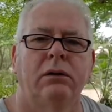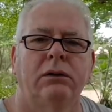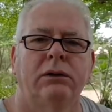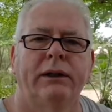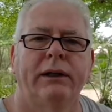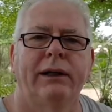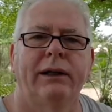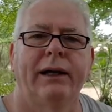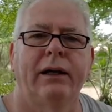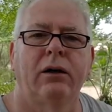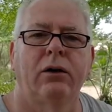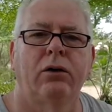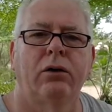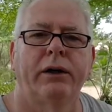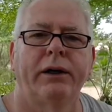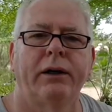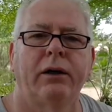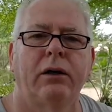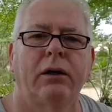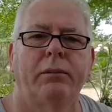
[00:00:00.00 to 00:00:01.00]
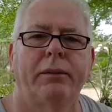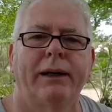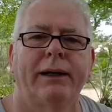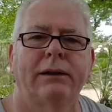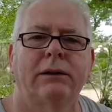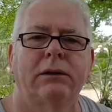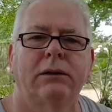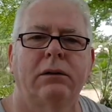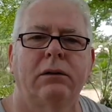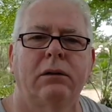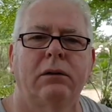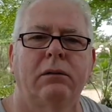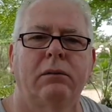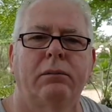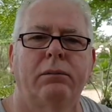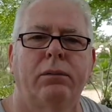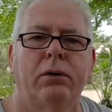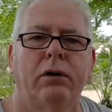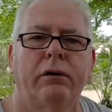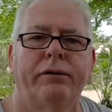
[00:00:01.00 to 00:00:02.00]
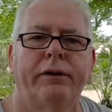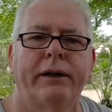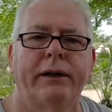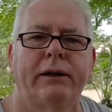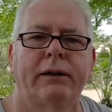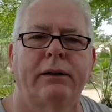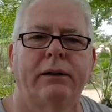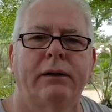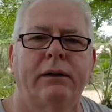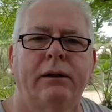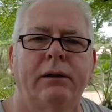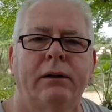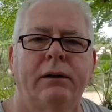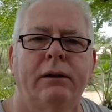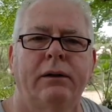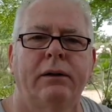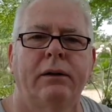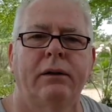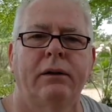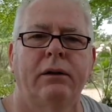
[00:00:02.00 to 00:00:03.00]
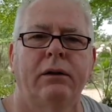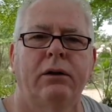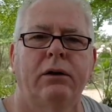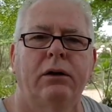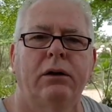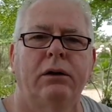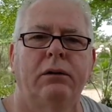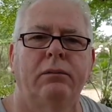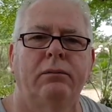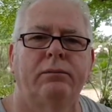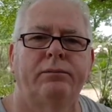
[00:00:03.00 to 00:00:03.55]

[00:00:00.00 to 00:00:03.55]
See you later, Lori. All the best. Perfect. Good.